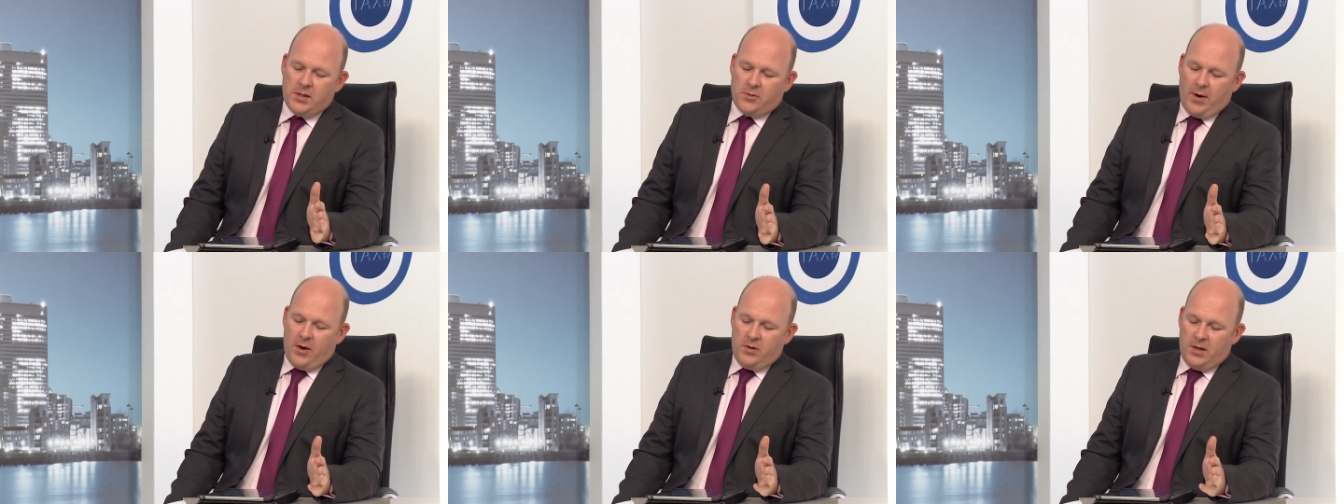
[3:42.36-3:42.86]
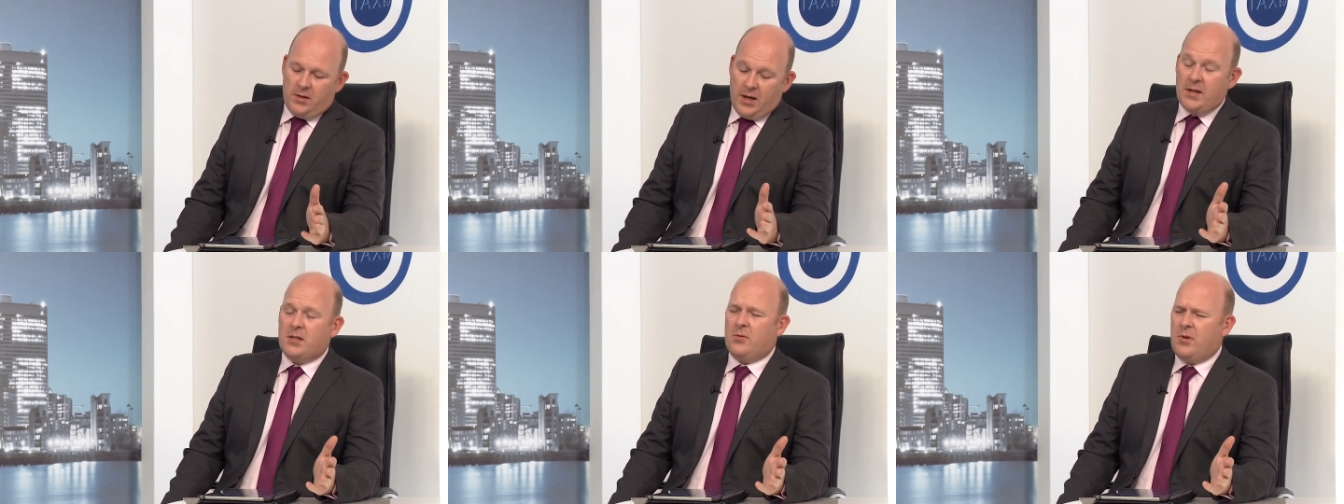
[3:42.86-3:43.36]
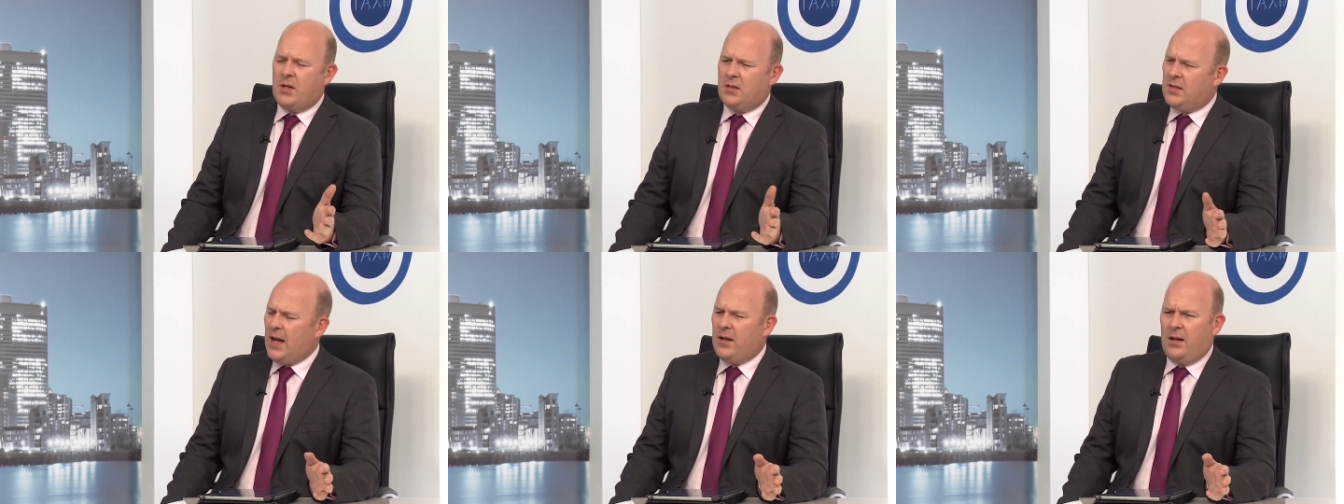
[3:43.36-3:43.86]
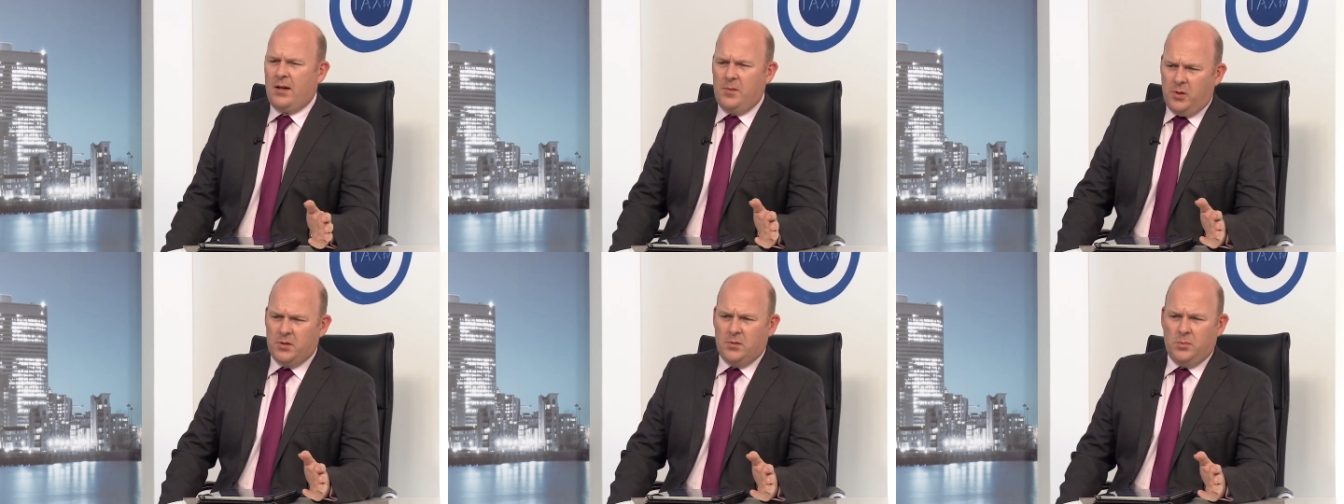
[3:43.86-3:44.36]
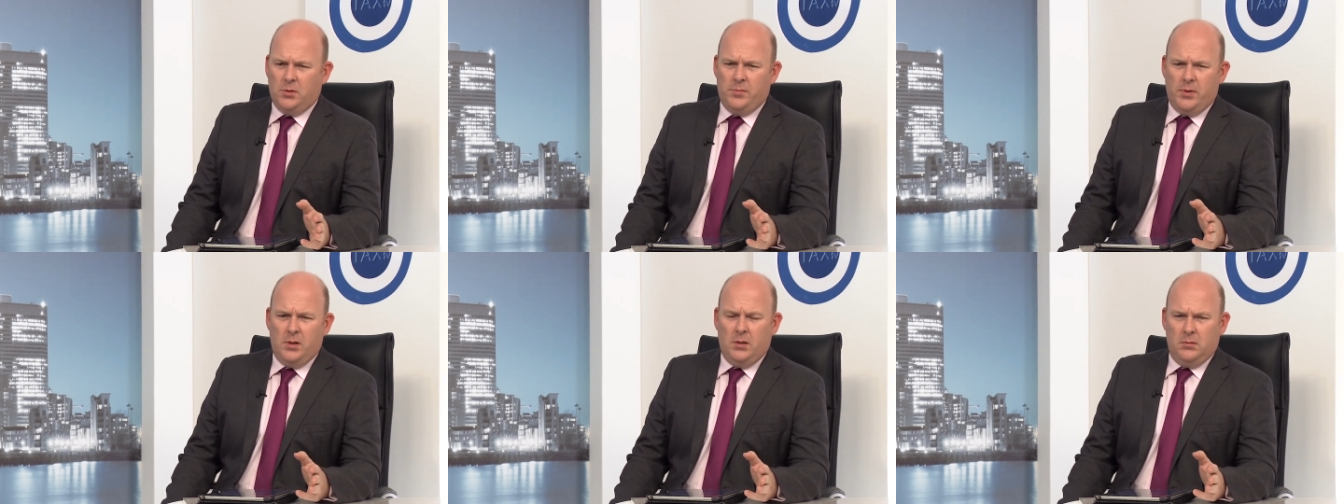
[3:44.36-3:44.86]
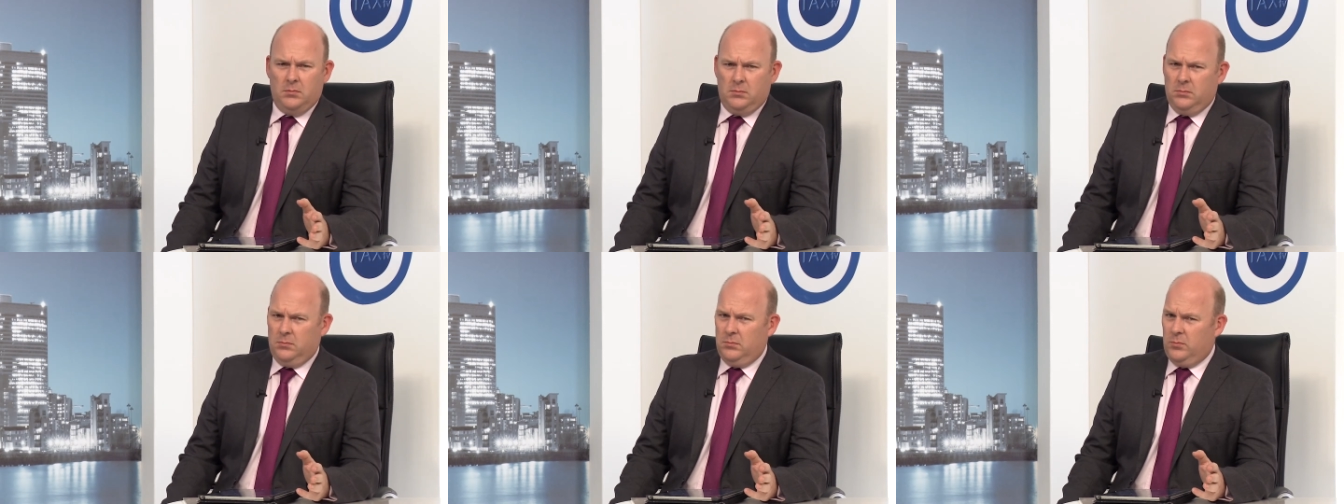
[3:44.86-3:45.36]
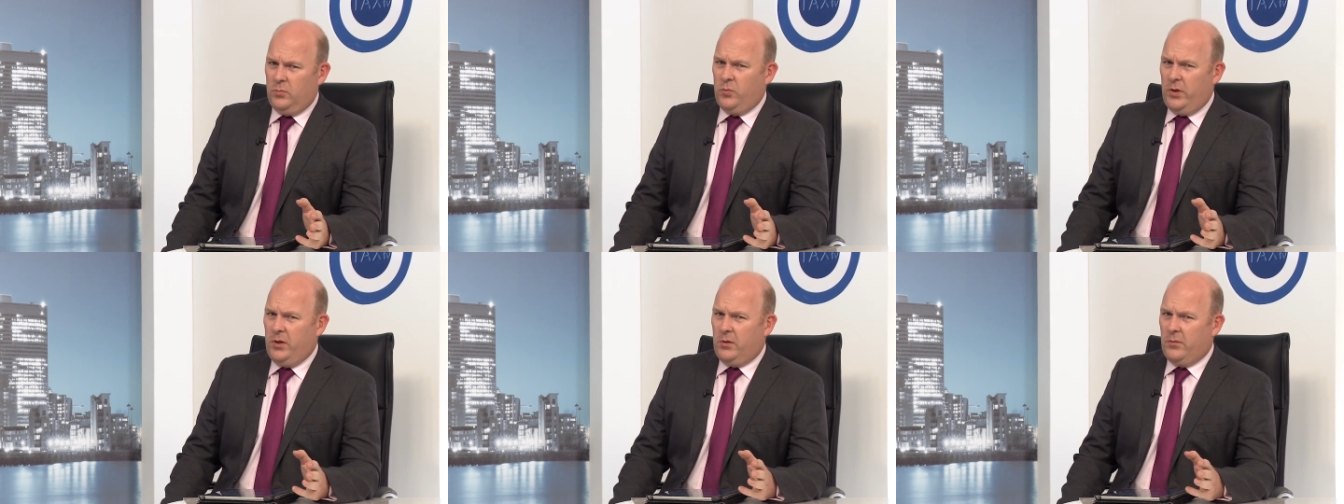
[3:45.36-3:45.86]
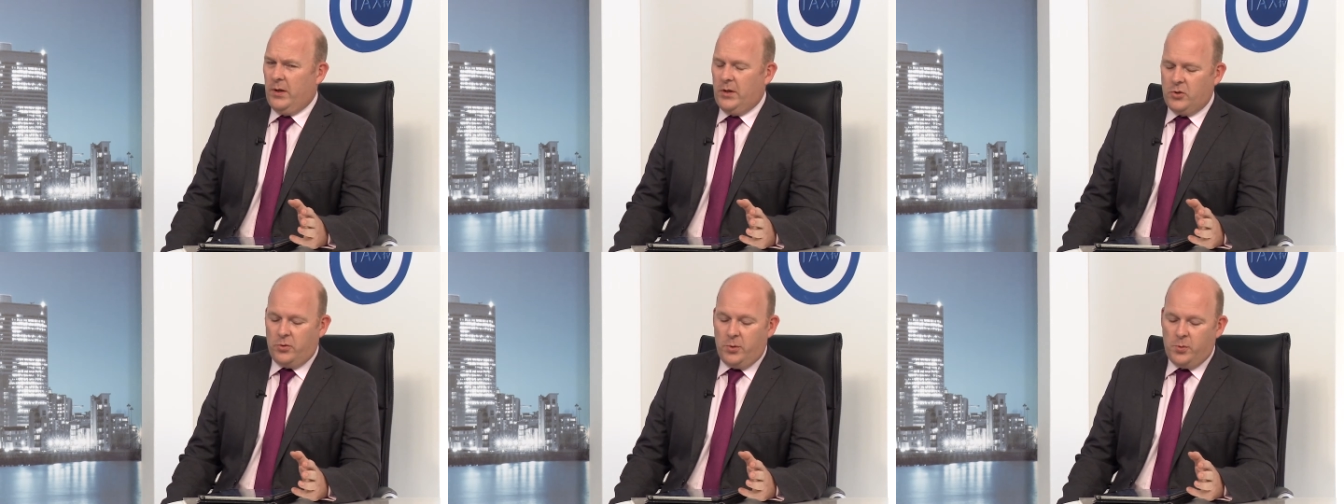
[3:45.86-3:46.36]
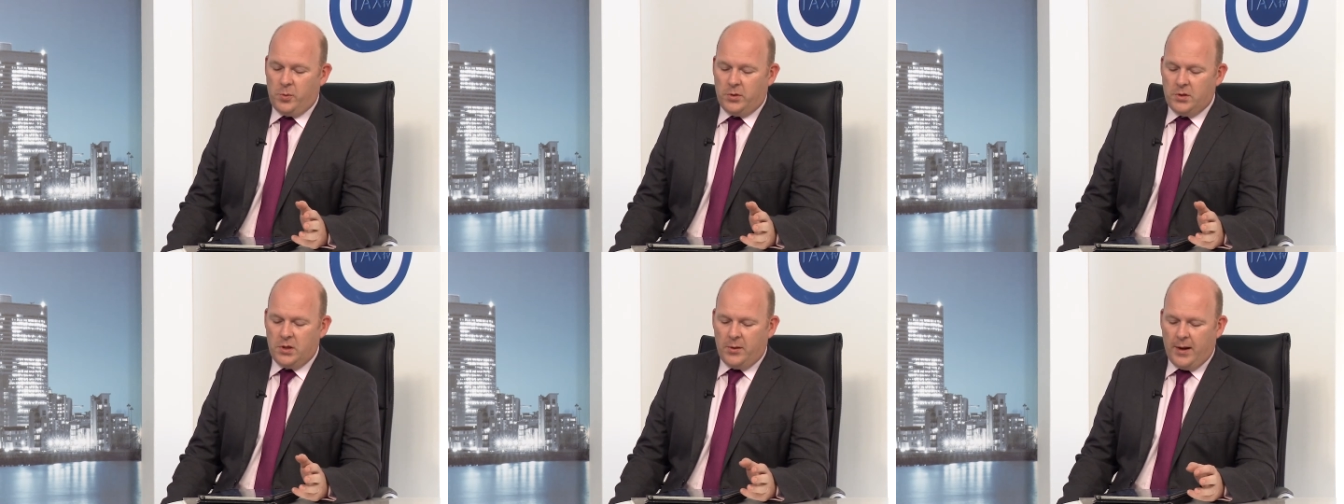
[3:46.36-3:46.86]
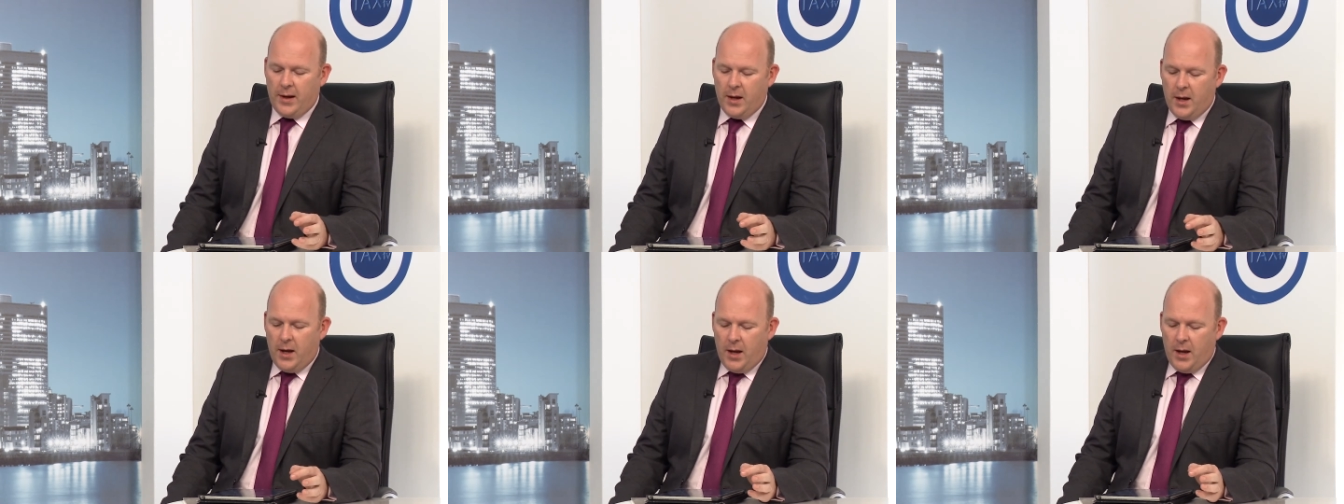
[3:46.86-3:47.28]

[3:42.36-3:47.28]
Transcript: ways around it. The answer is technically possible, but we're not really sure you would want to do it.